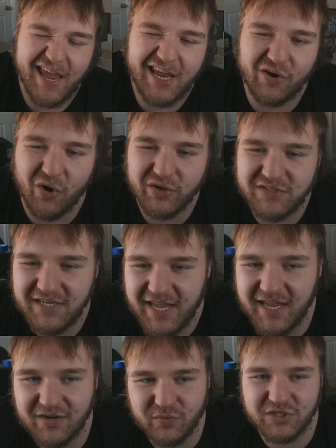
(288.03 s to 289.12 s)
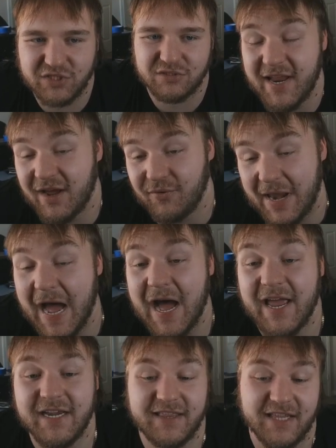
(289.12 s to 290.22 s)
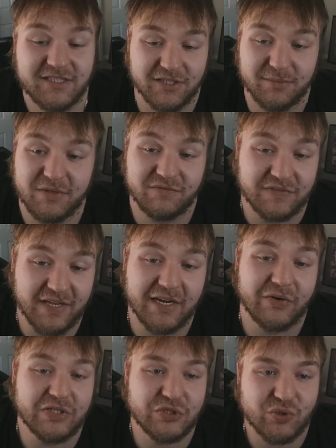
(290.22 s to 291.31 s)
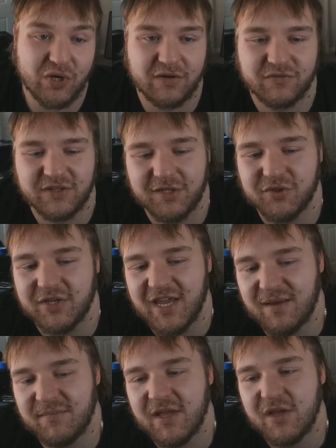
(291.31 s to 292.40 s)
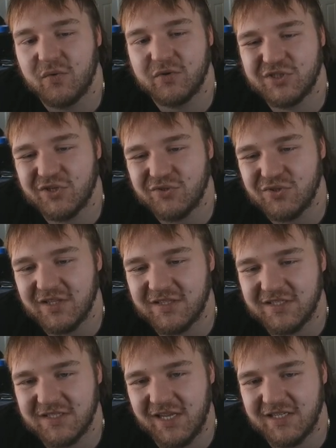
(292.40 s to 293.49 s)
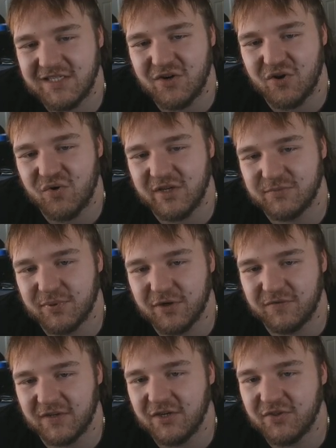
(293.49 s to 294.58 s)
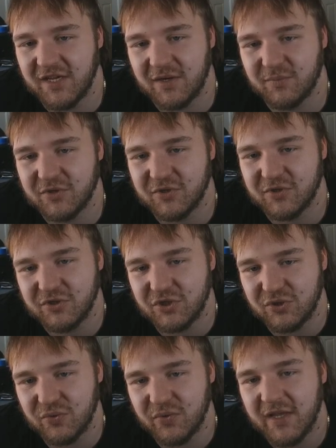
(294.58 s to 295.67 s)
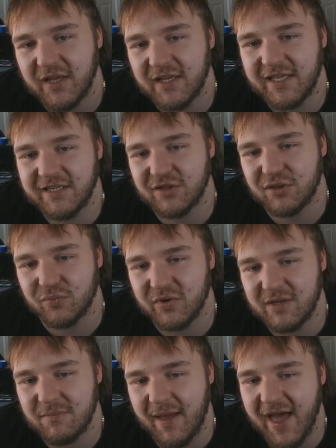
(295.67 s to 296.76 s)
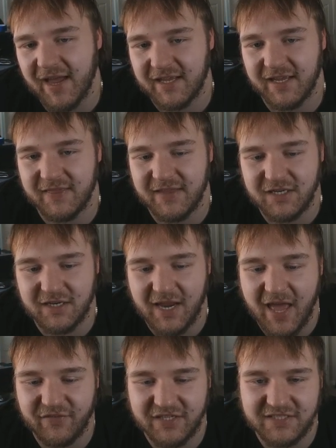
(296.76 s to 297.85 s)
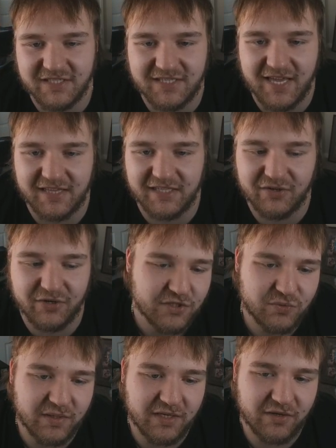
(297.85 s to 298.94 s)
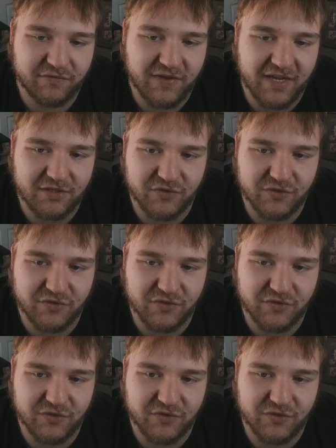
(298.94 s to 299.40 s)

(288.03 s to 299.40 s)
8 cards in hand, which is now 9, and that's going to be very strong for later in the game, which shows you that this isn't always perfect. Here they can return 2, get 3 back, and then have a 6k leader. Swinging our face for